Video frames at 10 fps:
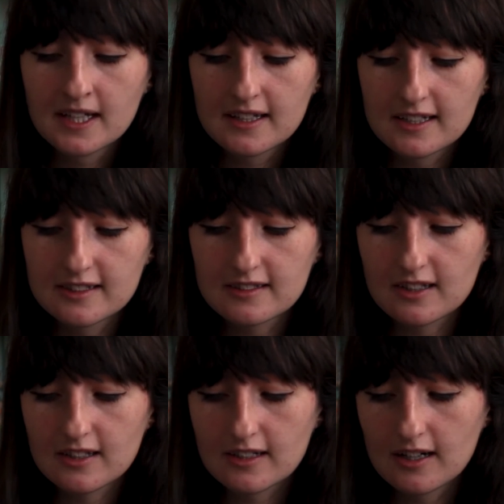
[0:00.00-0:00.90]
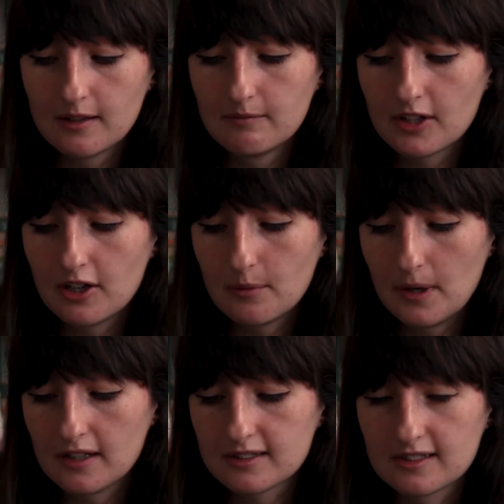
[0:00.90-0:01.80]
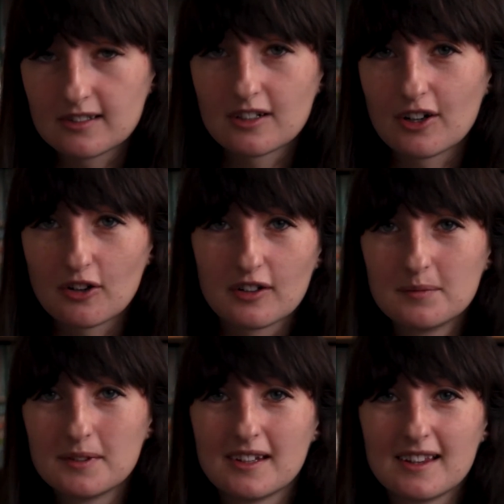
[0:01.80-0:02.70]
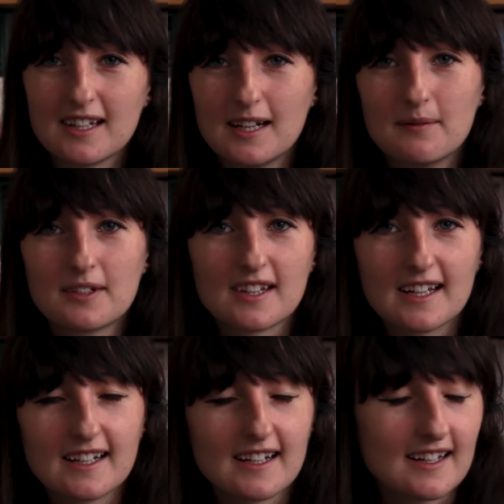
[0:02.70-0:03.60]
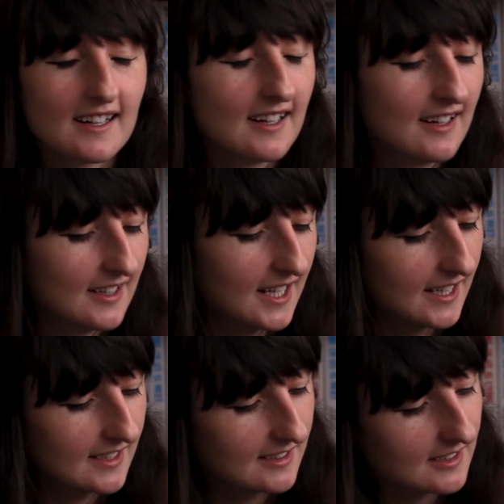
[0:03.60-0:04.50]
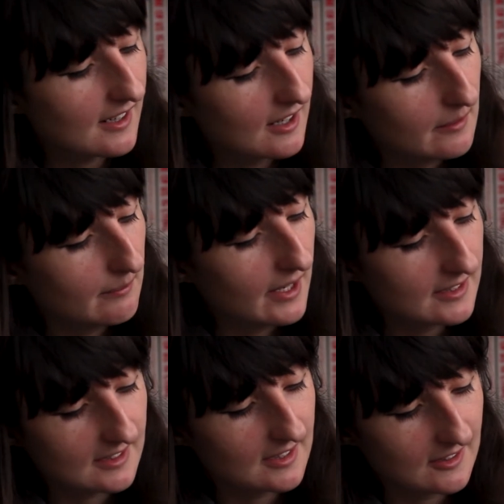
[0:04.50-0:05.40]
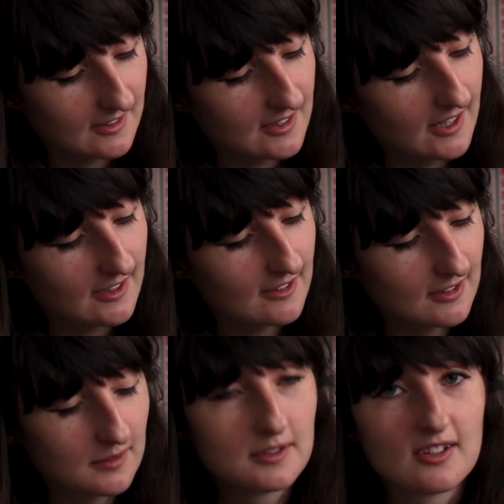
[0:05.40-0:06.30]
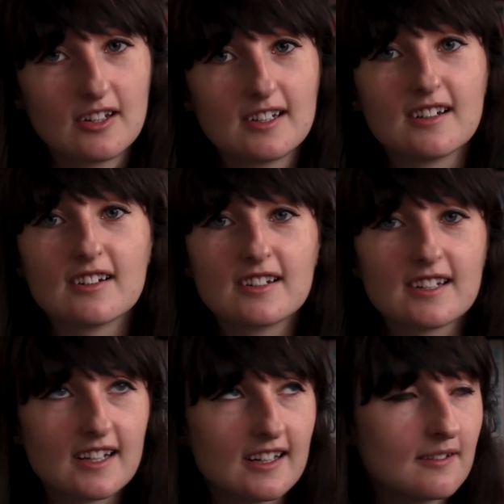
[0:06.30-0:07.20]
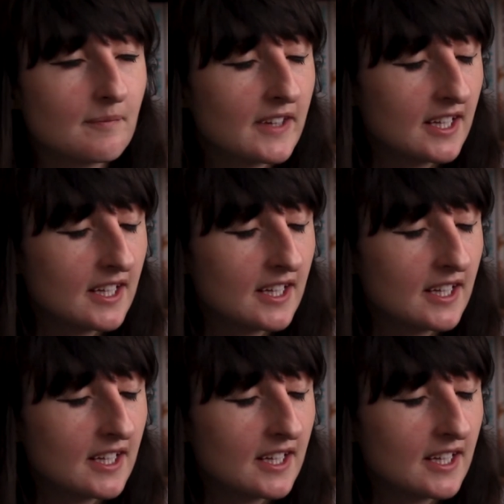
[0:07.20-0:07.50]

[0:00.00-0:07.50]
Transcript: This is like, the whole parcel is like a Christmassy themed thing, and as it says, it's set at Christmas 1919.